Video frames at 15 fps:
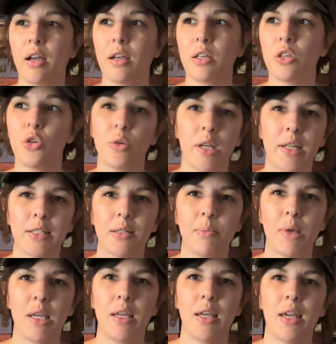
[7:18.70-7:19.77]
unique to
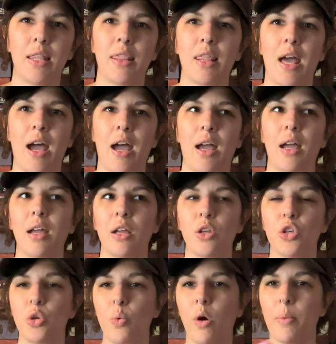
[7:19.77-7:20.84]
me in that
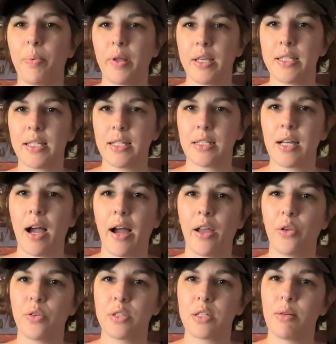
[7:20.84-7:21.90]
you are placing
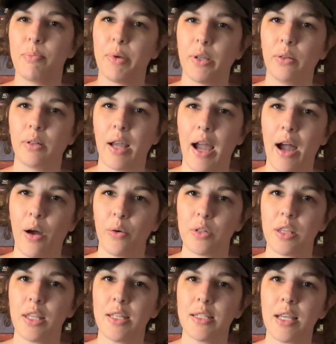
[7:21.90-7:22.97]
tiles to build
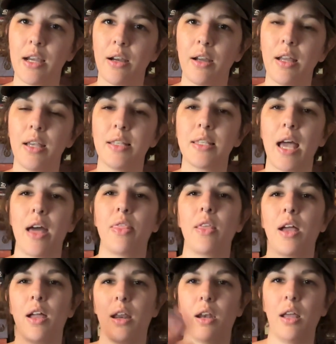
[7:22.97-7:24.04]
out these areas, and
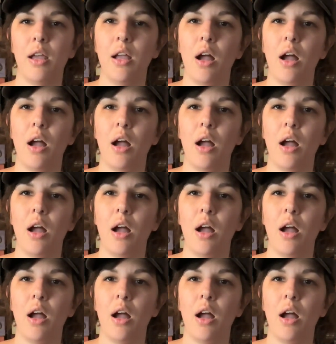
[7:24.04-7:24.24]
then